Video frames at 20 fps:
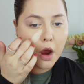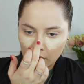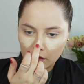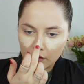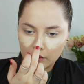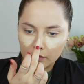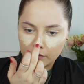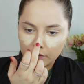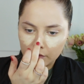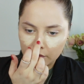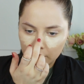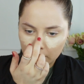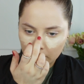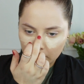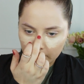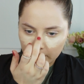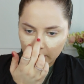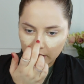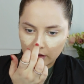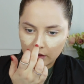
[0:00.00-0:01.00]
And also
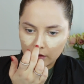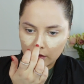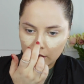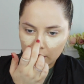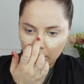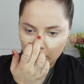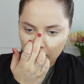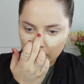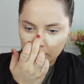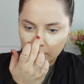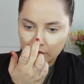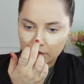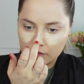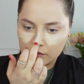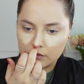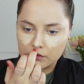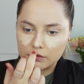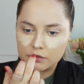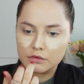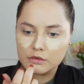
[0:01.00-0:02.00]
down my nose
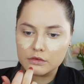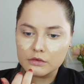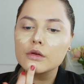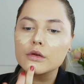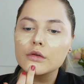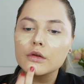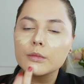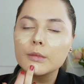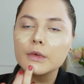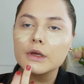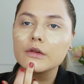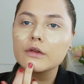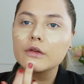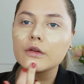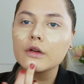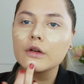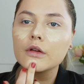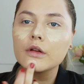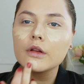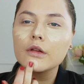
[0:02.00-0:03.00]
and on my
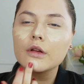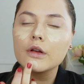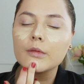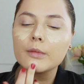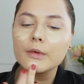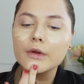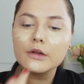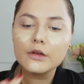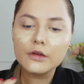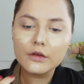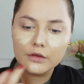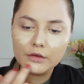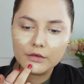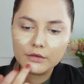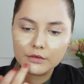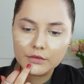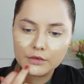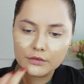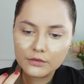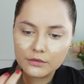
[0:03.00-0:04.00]
chin a little bit.
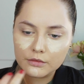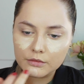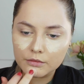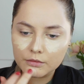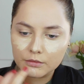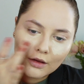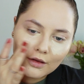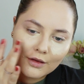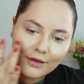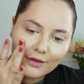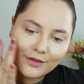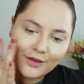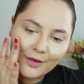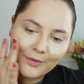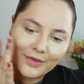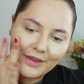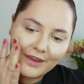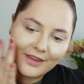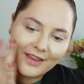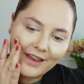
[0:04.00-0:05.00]
And
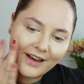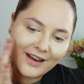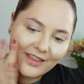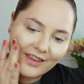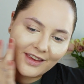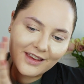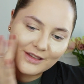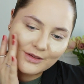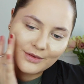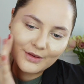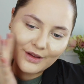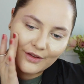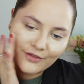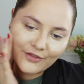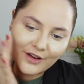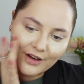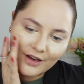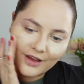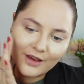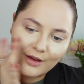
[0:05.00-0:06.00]
something that I think is really
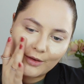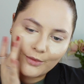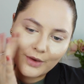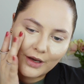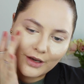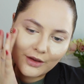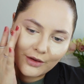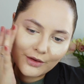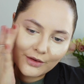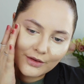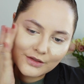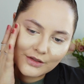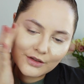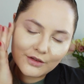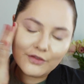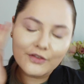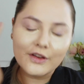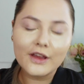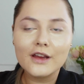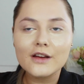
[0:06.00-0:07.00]
funny, when you use
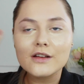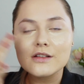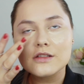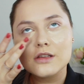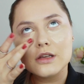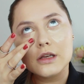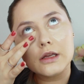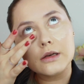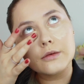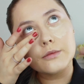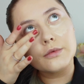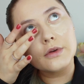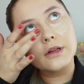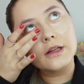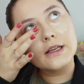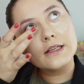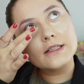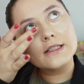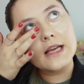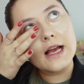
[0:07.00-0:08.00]
your fingers, you can
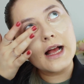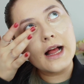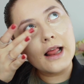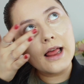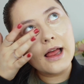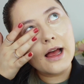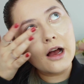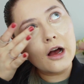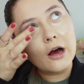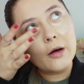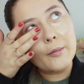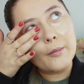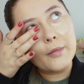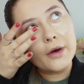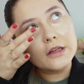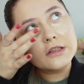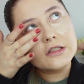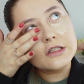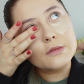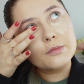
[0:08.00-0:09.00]
really tell how
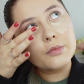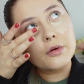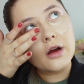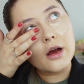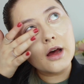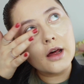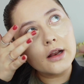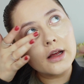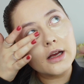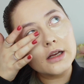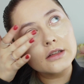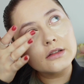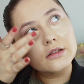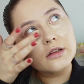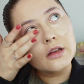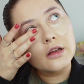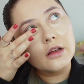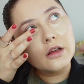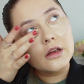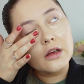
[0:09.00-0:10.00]
much
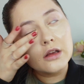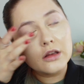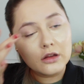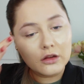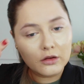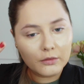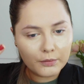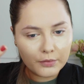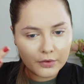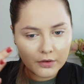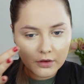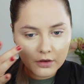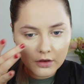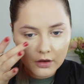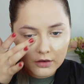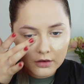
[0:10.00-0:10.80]
product you put